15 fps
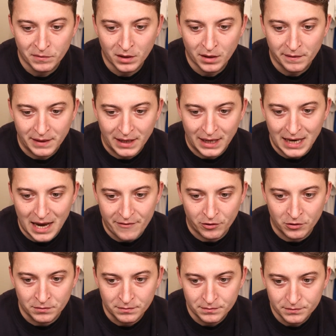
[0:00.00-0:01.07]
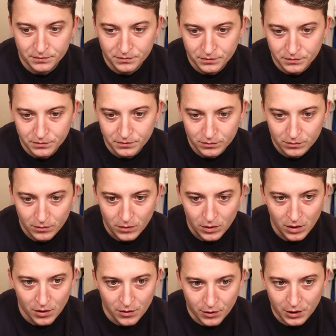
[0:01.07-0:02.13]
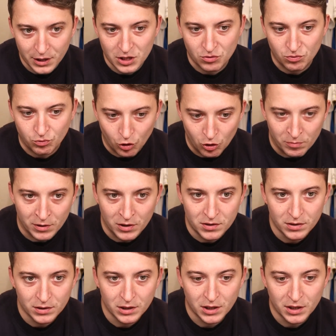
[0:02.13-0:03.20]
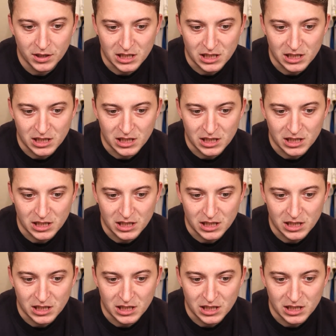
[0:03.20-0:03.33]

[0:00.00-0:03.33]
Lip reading: The 11 that is rumoured to